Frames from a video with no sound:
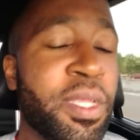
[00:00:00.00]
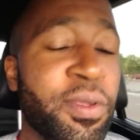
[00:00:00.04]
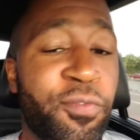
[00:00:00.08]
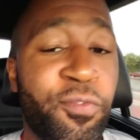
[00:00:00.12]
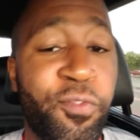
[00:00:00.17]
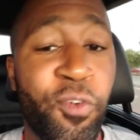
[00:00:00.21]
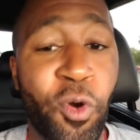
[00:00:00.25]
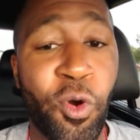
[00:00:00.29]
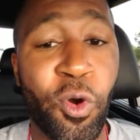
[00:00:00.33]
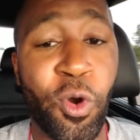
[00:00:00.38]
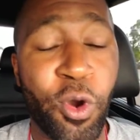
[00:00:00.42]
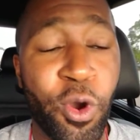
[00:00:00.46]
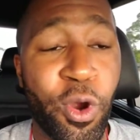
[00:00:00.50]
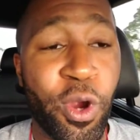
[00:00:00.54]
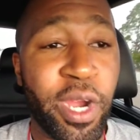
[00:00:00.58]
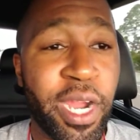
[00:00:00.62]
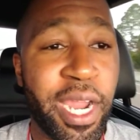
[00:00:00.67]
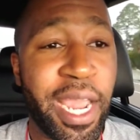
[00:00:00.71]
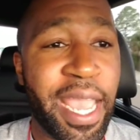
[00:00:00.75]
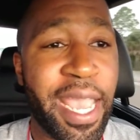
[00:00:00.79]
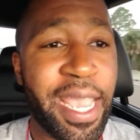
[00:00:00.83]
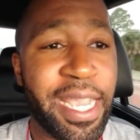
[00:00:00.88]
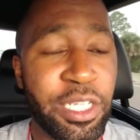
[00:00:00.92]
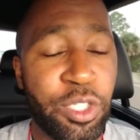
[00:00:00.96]
For
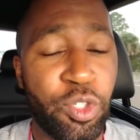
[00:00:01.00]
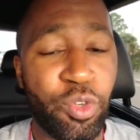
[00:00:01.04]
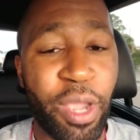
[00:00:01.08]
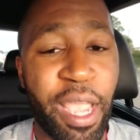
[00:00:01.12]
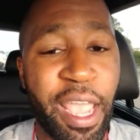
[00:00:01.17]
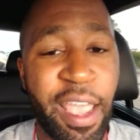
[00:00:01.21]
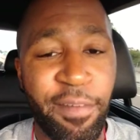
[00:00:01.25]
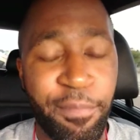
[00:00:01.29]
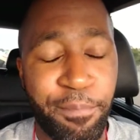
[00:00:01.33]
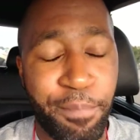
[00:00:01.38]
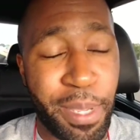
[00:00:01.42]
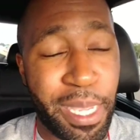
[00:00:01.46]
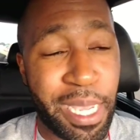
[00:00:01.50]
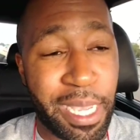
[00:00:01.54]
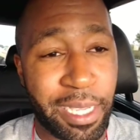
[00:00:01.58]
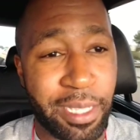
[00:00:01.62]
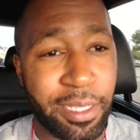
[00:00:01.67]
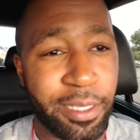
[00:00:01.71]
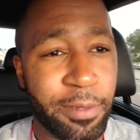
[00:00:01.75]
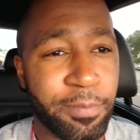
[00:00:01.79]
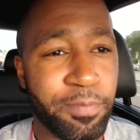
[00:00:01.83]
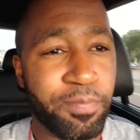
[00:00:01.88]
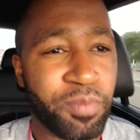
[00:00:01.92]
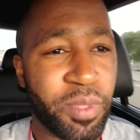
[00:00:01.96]
a draft pick
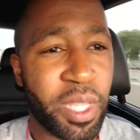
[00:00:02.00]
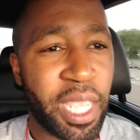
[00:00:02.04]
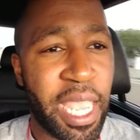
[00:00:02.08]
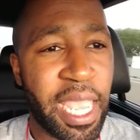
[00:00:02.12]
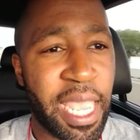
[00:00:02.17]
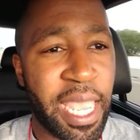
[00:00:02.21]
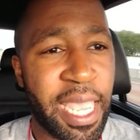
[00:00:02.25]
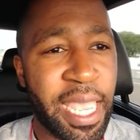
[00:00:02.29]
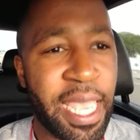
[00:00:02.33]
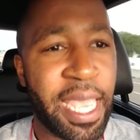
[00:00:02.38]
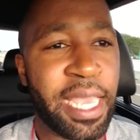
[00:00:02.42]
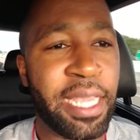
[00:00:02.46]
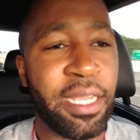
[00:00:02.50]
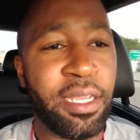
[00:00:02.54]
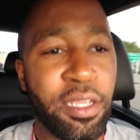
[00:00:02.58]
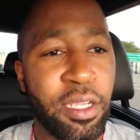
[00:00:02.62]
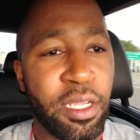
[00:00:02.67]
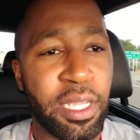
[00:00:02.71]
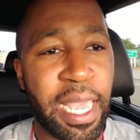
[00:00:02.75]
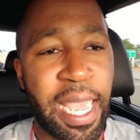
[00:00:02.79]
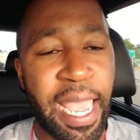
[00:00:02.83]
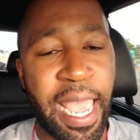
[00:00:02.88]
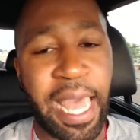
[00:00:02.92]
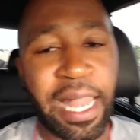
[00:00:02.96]
and
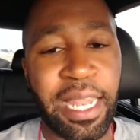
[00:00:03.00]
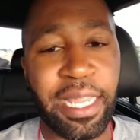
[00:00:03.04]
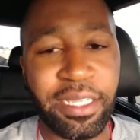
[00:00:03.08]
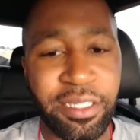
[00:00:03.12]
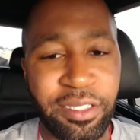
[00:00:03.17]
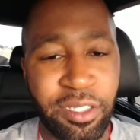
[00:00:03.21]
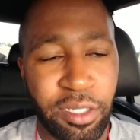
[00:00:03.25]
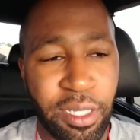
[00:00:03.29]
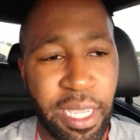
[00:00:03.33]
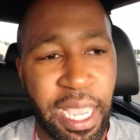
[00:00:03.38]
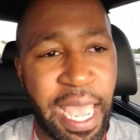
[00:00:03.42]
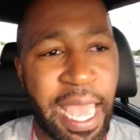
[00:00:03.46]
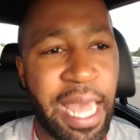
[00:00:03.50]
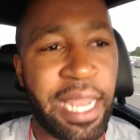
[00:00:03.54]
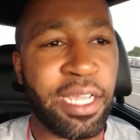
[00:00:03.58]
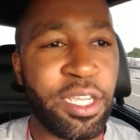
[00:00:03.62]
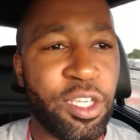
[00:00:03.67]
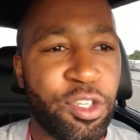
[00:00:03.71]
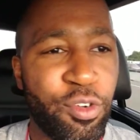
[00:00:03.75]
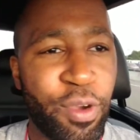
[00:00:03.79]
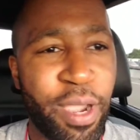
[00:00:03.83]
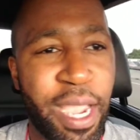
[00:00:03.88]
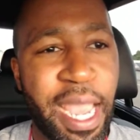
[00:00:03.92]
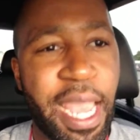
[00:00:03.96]
Allen
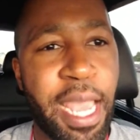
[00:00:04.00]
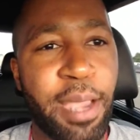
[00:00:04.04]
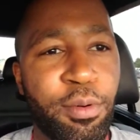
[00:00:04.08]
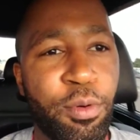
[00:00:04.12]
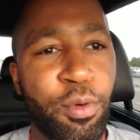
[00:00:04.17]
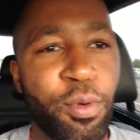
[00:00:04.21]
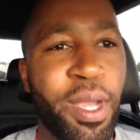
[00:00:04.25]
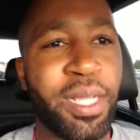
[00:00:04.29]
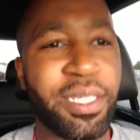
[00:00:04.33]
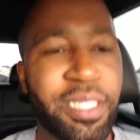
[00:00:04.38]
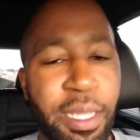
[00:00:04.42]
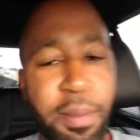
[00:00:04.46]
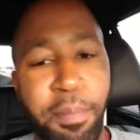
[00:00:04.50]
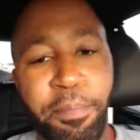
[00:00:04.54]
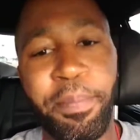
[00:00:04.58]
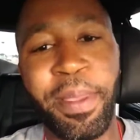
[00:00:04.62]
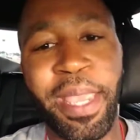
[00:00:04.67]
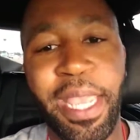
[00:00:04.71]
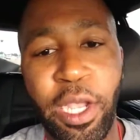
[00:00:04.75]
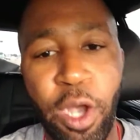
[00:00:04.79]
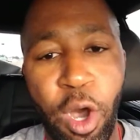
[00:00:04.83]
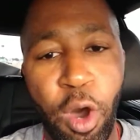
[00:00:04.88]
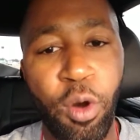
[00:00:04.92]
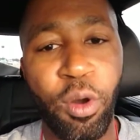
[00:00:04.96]
Crabbe, who has a
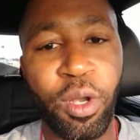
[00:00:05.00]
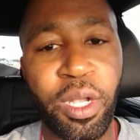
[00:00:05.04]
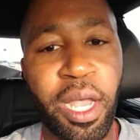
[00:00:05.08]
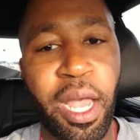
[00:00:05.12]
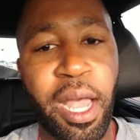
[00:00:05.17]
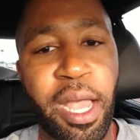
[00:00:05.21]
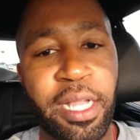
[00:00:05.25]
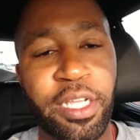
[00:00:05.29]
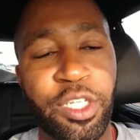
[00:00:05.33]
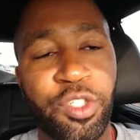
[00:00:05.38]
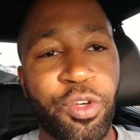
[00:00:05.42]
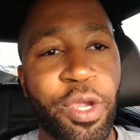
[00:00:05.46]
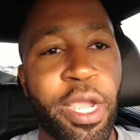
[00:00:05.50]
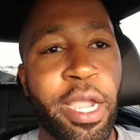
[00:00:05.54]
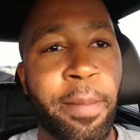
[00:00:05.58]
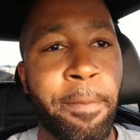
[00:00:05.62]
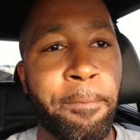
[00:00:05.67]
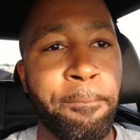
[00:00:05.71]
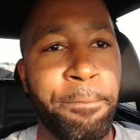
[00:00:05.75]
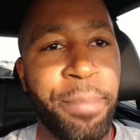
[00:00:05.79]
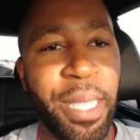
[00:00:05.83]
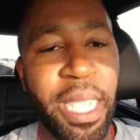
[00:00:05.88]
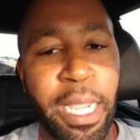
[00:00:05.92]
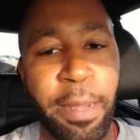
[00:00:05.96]
big old contract,
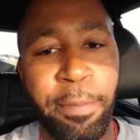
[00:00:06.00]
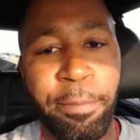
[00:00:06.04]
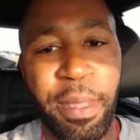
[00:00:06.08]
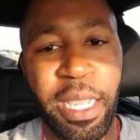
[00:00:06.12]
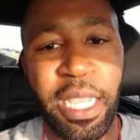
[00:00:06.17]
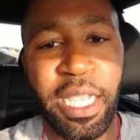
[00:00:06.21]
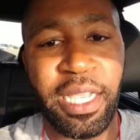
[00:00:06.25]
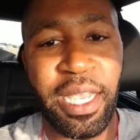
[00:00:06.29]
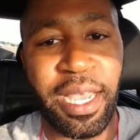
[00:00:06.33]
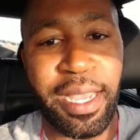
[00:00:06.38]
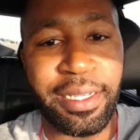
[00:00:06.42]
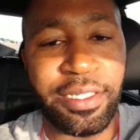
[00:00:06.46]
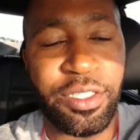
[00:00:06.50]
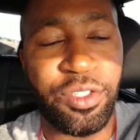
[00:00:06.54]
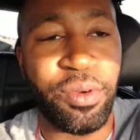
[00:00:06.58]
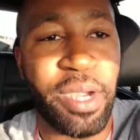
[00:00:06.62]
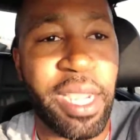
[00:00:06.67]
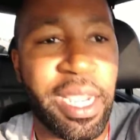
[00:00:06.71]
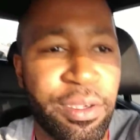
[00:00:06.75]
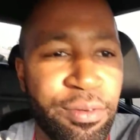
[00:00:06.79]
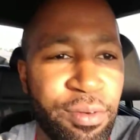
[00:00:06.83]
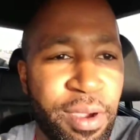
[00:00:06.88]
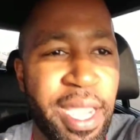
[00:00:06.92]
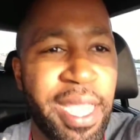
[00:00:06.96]
big
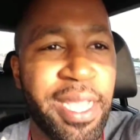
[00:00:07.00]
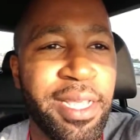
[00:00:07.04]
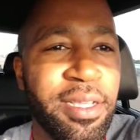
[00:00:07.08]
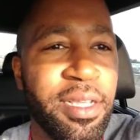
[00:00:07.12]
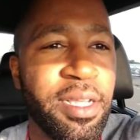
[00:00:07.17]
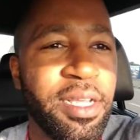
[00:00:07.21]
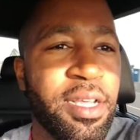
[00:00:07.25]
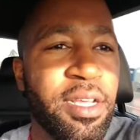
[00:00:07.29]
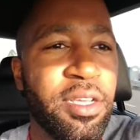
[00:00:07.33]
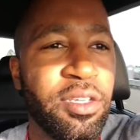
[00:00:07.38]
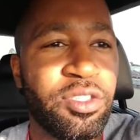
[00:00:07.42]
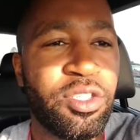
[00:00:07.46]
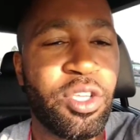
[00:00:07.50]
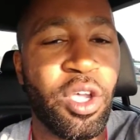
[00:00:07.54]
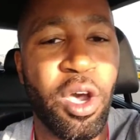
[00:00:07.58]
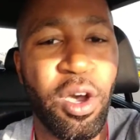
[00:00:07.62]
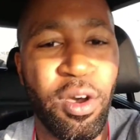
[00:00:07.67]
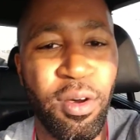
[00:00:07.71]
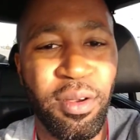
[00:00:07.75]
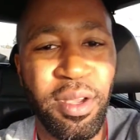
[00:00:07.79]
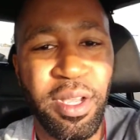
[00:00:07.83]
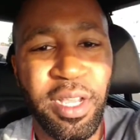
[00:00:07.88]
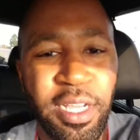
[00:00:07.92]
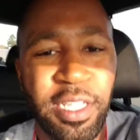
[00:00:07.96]
contract, right?
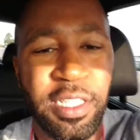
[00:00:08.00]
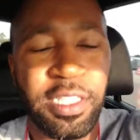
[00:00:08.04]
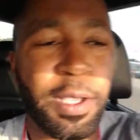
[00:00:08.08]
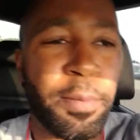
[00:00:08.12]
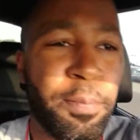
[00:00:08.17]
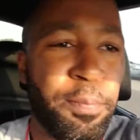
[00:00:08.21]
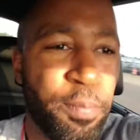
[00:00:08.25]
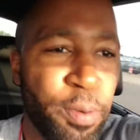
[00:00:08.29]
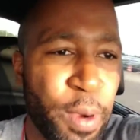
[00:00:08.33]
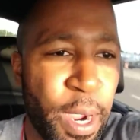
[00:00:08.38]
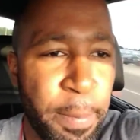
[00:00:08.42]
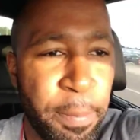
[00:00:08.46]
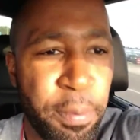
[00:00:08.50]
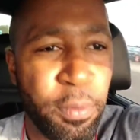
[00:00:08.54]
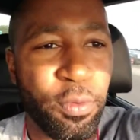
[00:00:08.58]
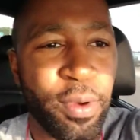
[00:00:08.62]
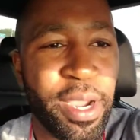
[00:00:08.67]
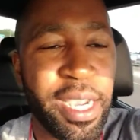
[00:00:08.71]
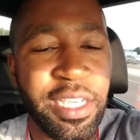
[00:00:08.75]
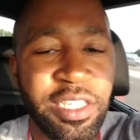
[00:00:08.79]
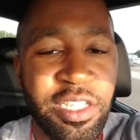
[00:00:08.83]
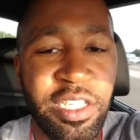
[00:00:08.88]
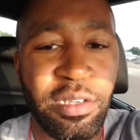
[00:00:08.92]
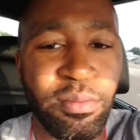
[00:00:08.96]
So the
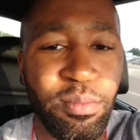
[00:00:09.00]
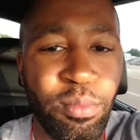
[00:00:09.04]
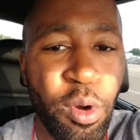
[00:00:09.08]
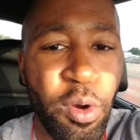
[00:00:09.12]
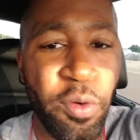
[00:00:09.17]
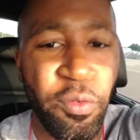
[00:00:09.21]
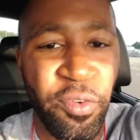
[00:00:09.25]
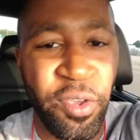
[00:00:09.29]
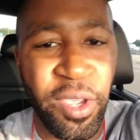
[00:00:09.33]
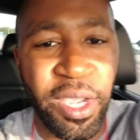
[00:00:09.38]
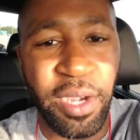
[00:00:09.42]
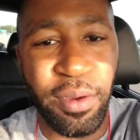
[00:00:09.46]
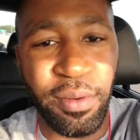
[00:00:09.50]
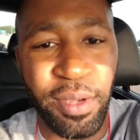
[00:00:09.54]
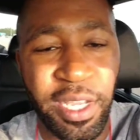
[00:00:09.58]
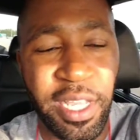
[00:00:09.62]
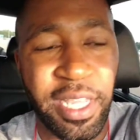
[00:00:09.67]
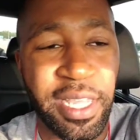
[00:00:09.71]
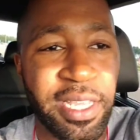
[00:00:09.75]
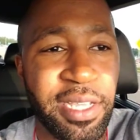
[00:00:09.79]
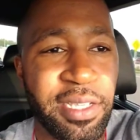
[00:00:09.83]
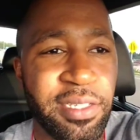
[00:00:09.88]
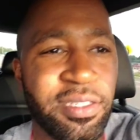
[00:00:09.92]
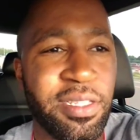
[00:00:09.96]
preparation move here
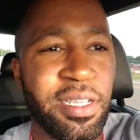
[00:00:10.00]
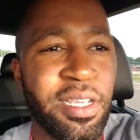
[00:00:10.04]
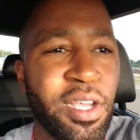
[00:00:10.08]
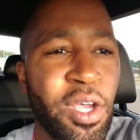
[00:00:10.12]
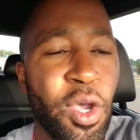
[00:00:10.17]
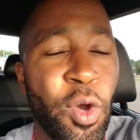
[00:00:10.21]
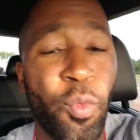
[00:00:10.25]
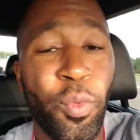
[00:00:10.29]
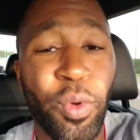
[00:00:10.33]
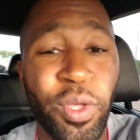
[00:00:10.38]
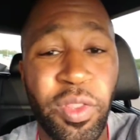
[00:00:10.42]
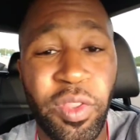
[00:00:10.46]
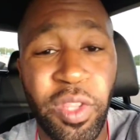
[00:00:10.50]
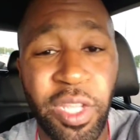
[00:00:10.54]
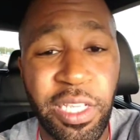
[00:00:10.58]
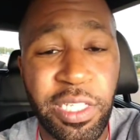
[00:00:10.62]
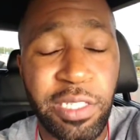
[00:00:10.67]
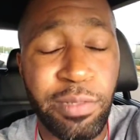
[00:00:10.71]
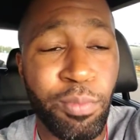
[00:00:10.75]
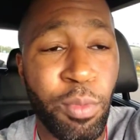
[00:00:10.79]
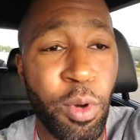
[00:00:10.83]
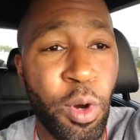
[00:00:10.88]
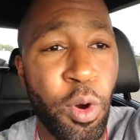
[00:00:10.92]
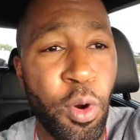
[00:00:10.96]
is, with
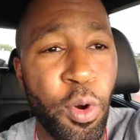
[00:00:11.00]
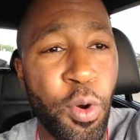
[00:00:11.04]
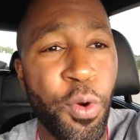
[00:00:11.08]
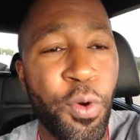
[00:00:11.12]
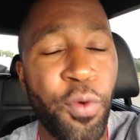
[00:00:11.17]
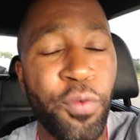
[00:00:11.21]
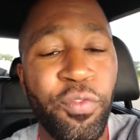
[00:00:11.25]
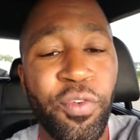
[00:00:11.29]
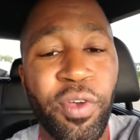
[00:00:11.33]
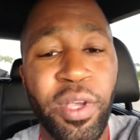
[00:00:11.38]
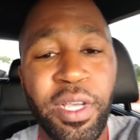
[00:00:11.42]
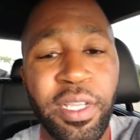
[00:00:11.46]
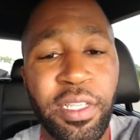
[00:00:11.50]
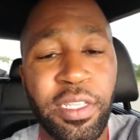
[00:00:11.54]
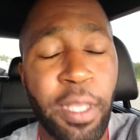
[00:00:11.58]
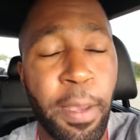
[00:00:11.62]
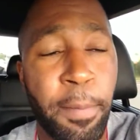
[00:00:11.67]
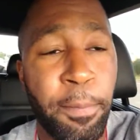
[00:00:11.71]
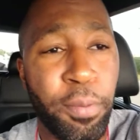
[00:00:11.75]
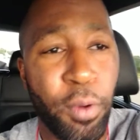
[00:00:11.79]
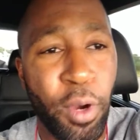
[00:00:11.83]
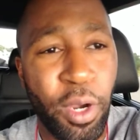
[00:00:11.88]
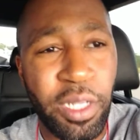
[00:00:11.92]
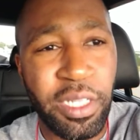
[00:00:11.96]
this move, the
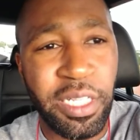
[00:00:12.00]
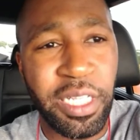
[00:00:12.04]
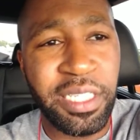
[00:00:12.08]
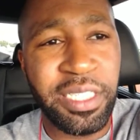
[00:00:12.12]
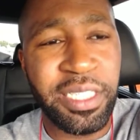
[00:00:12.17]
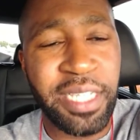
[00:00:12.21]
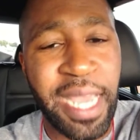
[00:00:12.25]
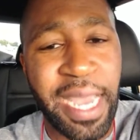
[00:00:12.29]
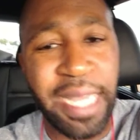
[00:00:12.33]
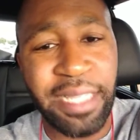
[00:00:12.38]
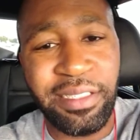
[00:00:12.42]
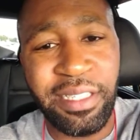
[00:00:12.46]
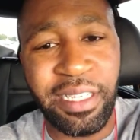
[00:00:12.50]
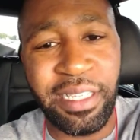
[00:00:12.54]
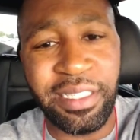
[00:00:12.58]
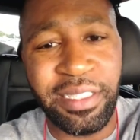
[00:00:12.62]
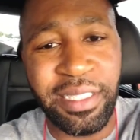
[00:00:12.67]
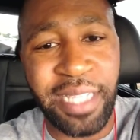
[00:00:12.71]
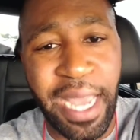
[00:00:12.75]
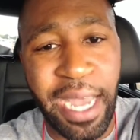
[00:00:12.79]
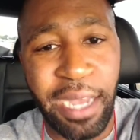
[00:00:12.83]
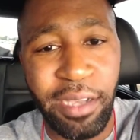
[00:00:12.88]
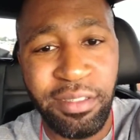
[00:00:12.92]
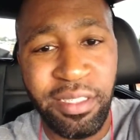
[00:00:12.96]
Brooklyn Nets can
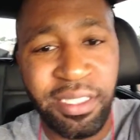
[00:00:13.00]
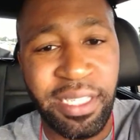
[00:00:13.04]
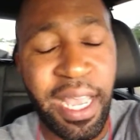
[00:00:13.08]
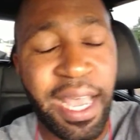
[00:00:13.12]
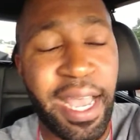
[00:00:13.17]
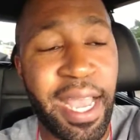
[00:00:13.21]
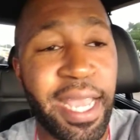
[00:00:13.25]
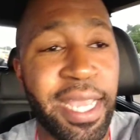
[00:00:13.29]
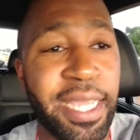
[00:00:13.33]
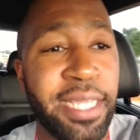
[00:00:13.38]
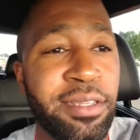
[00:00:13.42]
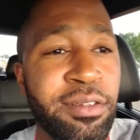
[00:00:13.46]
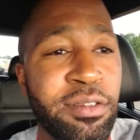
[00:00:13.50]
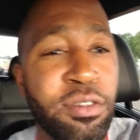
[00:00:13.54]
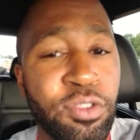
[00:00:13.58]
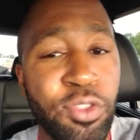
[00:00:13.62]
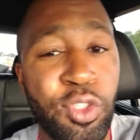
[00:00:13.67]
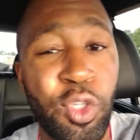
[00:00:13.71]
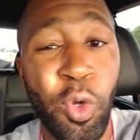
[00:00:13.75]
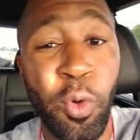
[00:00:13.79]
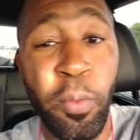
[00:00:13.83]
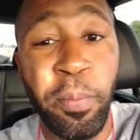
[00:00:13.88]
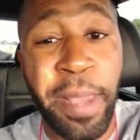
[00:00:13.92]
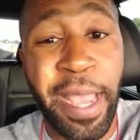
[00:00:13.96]
now sign
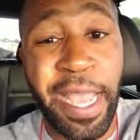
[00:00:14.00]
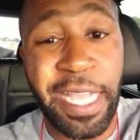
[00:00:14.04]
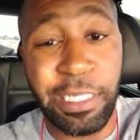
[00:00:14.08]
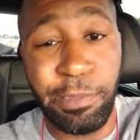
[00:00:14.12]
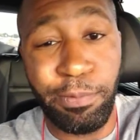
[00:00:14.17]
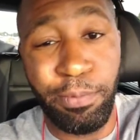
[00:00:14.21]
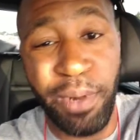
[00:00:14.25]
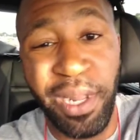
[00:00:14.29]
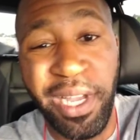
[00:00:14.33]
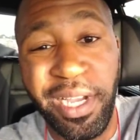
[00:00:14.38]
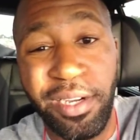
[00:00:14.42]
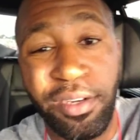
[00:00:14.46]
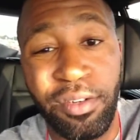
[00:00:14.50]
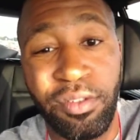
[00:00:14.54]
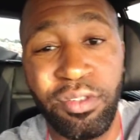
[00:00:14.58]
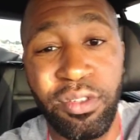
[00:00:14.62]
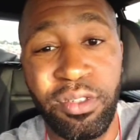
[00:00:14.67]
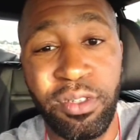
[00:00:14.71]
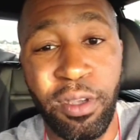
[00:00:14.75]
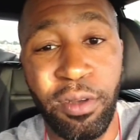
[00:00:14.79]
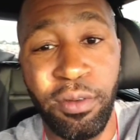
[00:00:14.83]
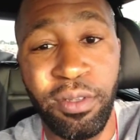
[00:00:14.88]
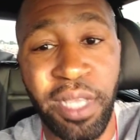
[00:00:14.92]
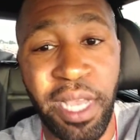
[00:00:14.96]
two max
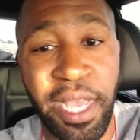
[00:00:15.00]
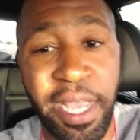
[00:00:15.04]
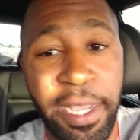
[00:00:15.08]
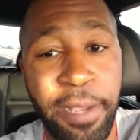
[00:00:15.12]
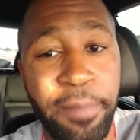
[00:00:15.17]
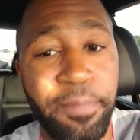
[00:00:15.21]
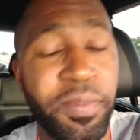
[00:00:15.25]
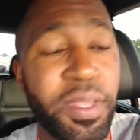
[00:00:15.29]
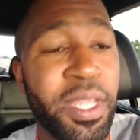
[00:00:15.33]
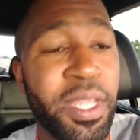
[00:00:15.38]
players, okay?